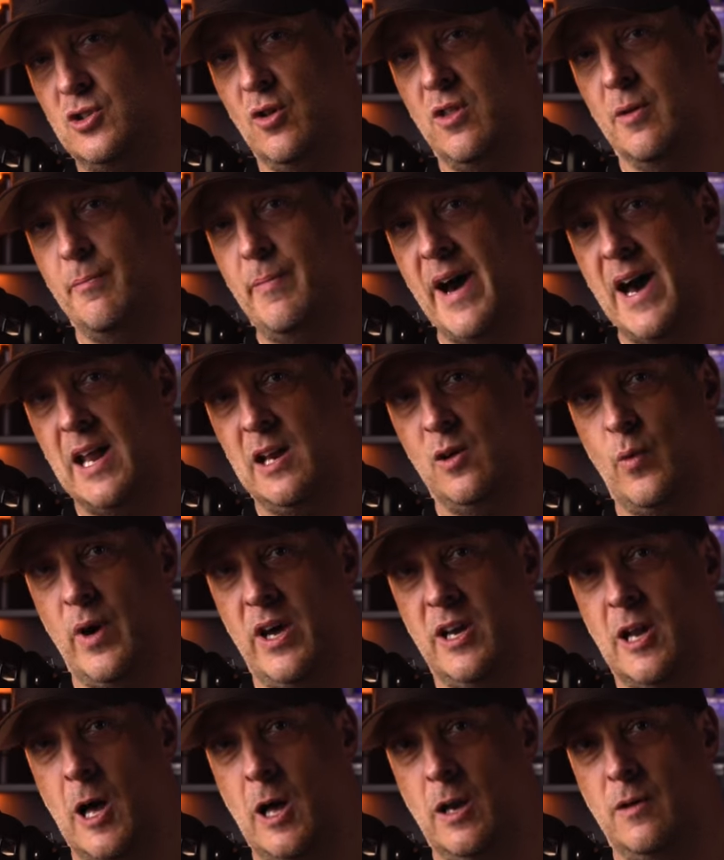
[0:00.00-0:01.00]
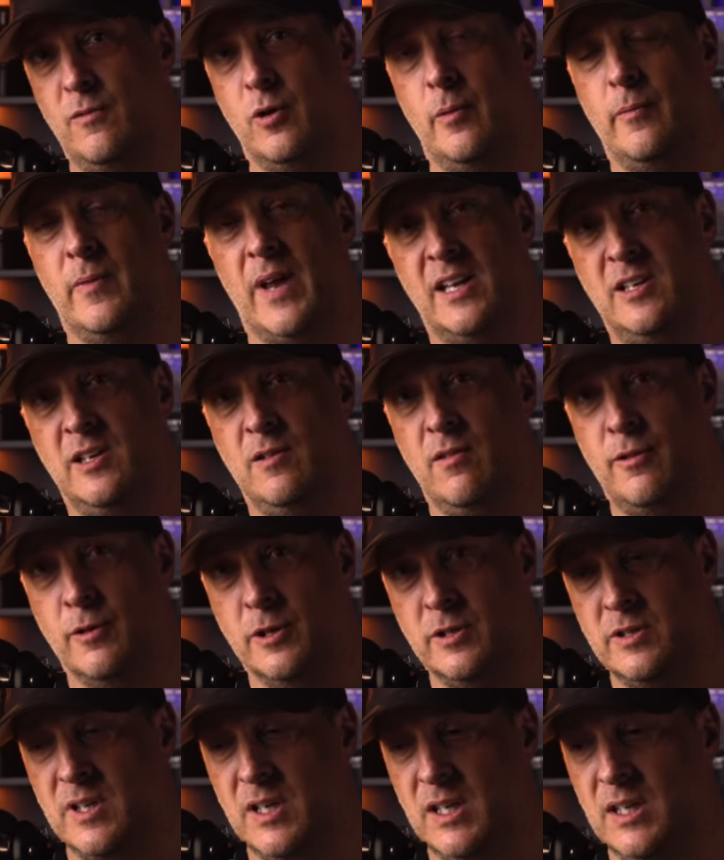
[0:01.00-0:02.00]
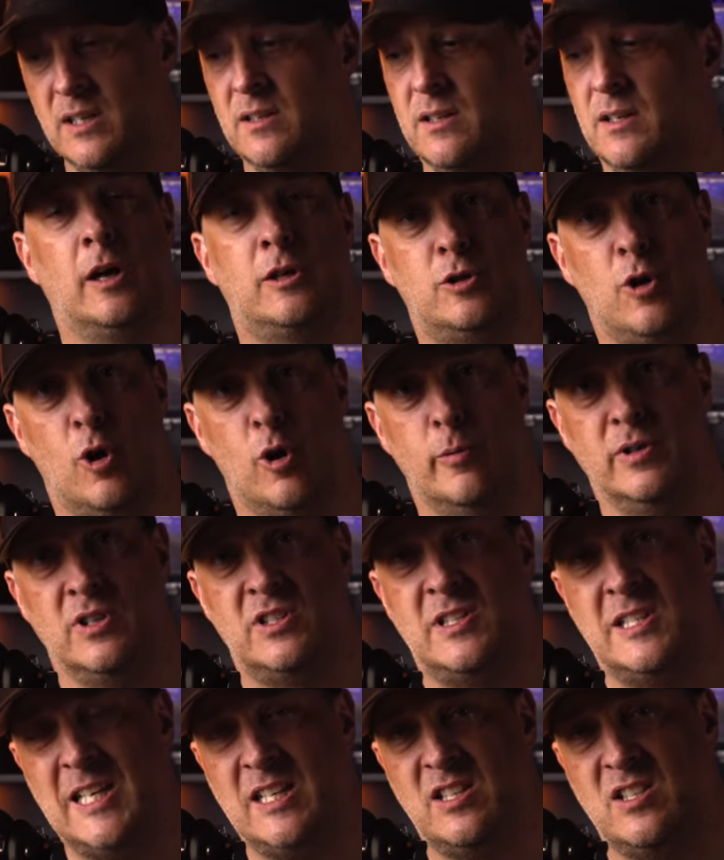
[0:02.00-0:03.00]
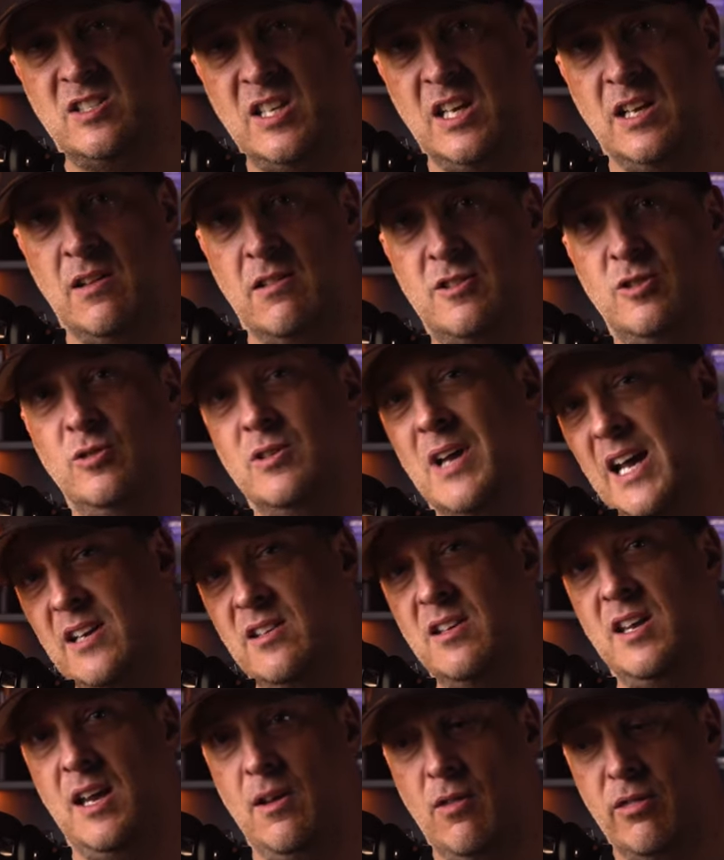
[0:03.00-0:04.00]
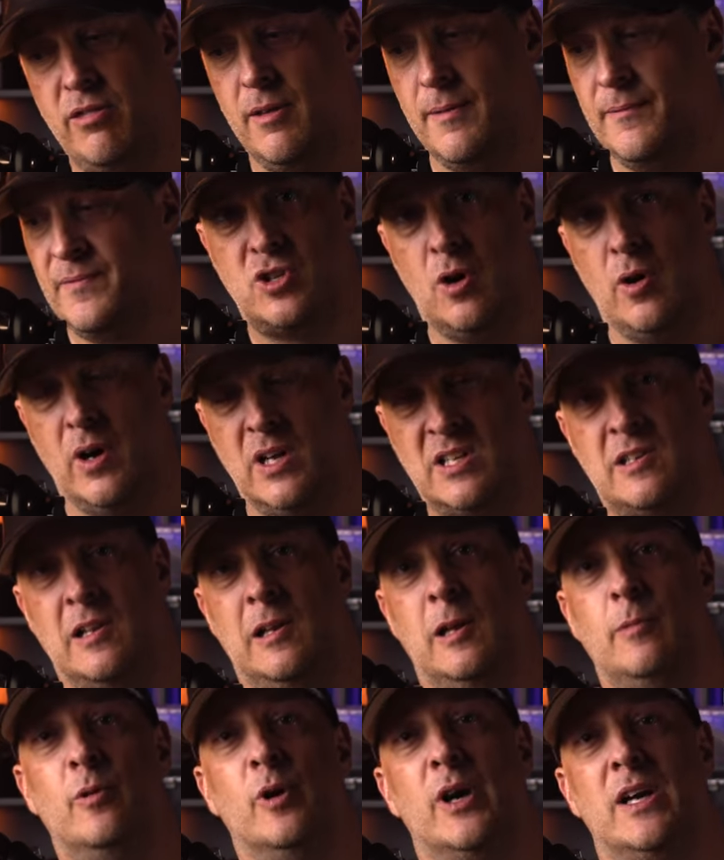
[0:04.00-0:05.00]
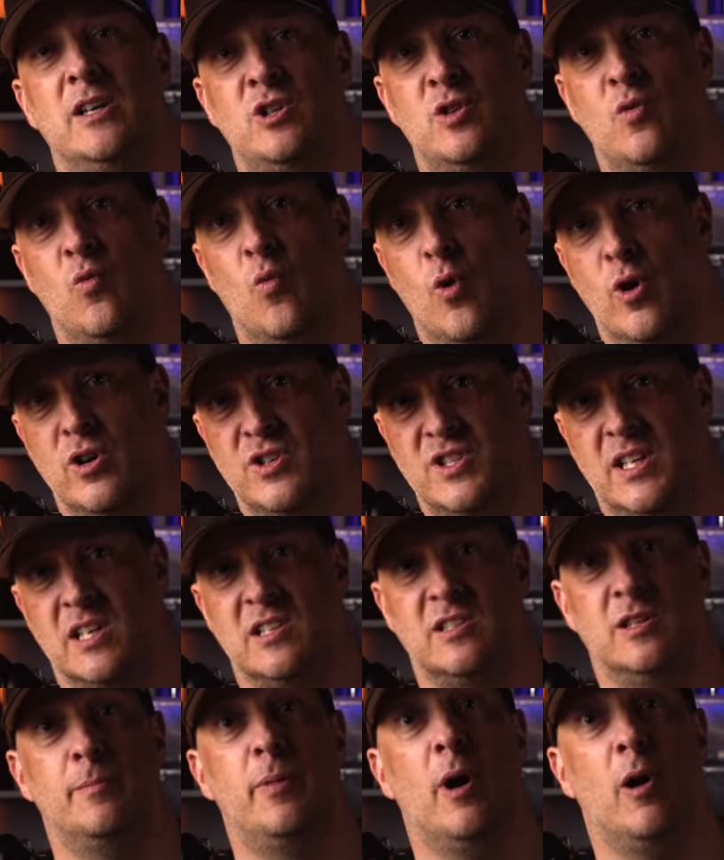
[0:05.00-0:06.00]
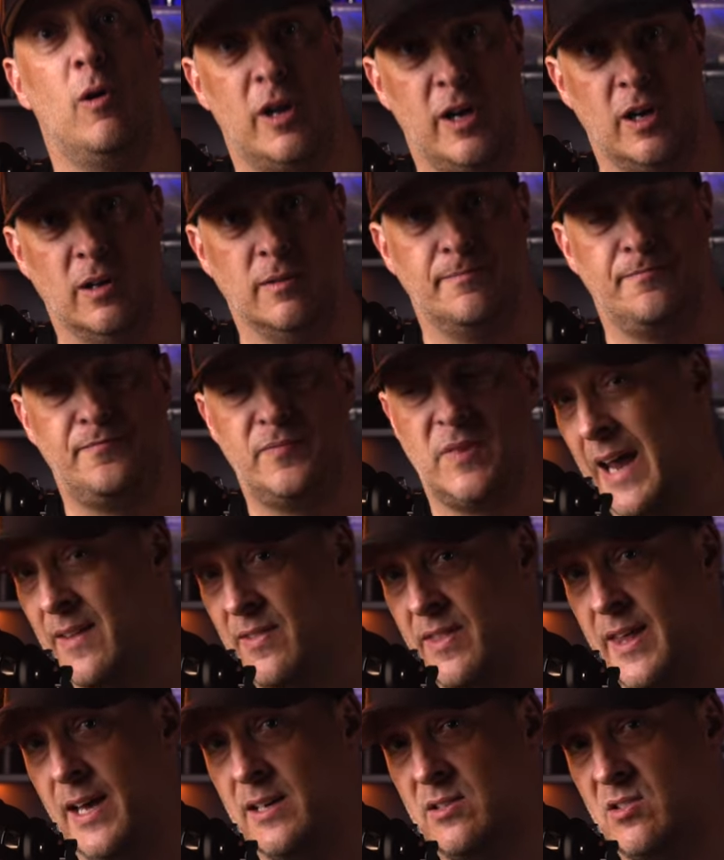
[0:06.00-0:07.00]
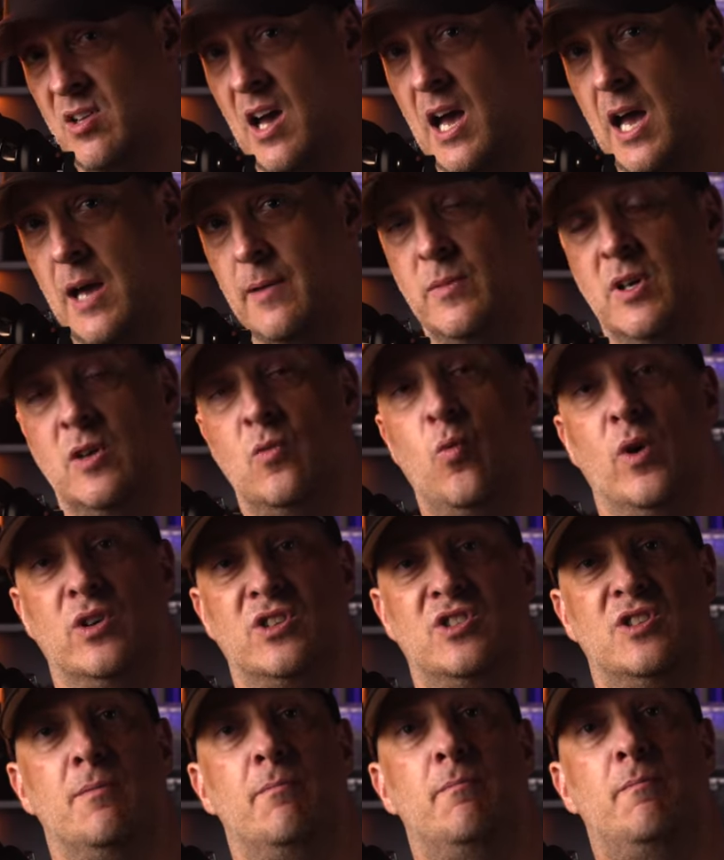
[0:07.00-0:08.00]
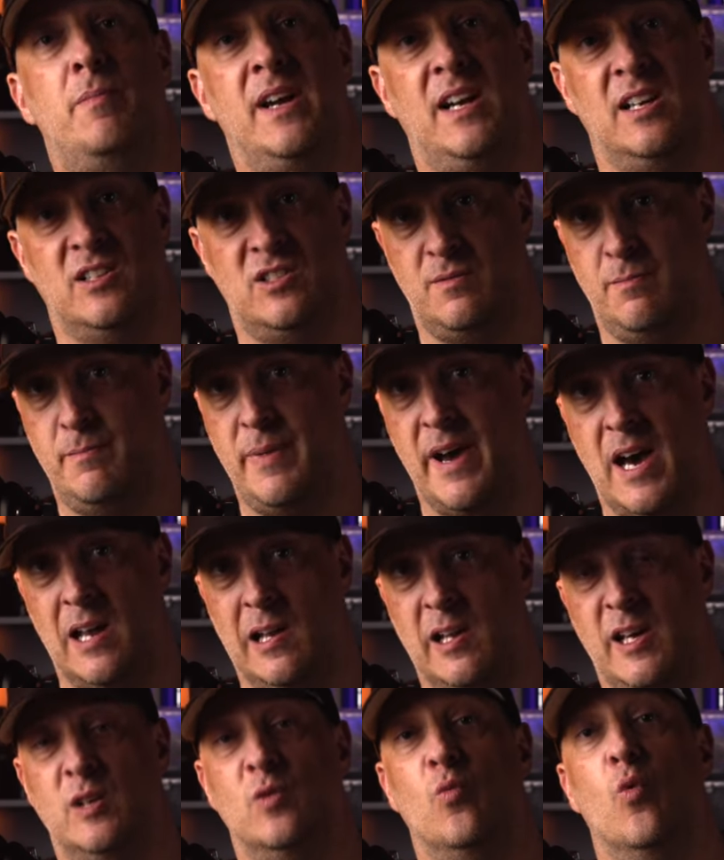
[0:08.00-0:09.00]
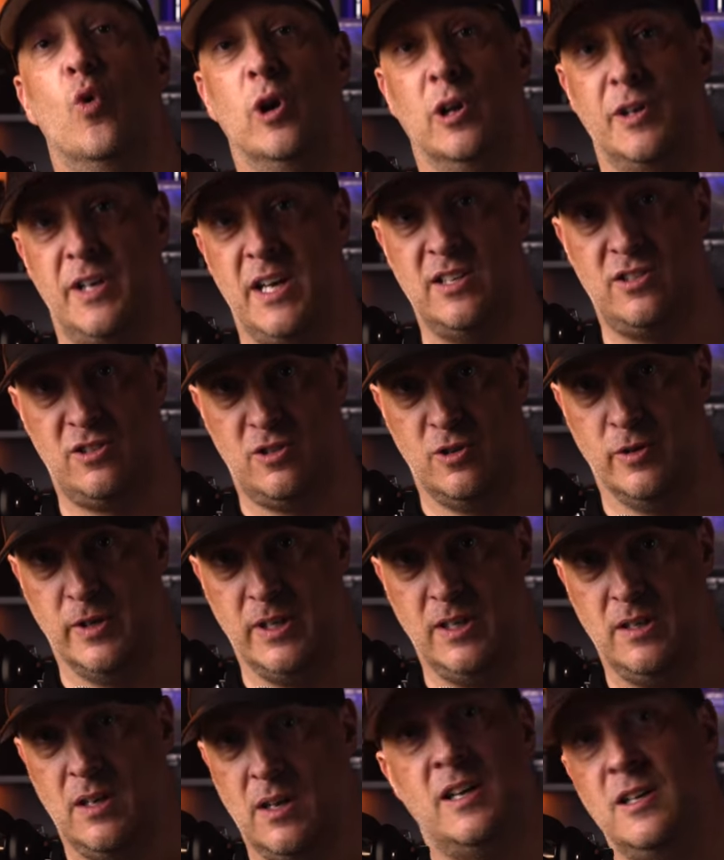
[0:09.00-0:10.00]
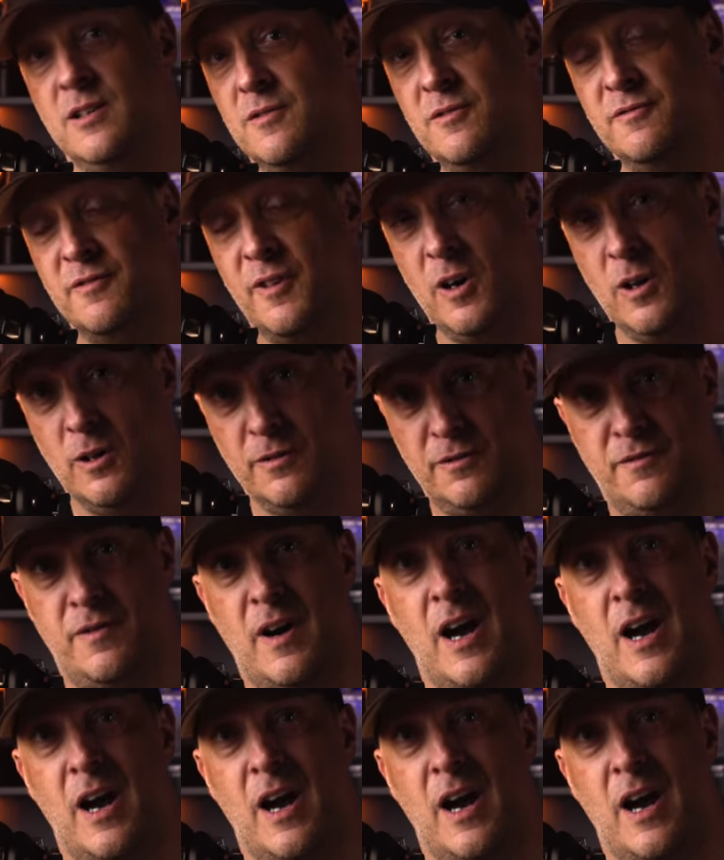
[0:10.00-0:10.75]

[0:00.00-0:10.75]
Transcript: So the battle went on from 1813, October 16th to 19th. So it's the liberation wars against Napoleon. At that time, it was the biggest battle in world history, and it involved